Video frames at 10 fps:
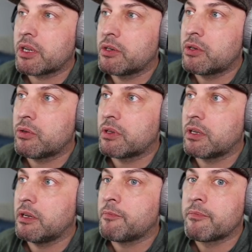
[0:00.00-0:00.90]
into
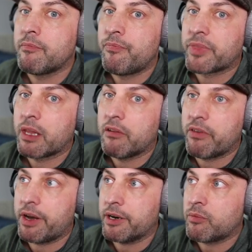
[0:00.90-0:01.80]
the
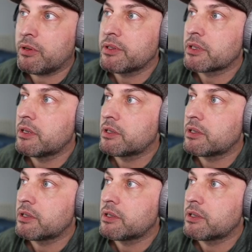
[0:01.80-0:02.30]
variables.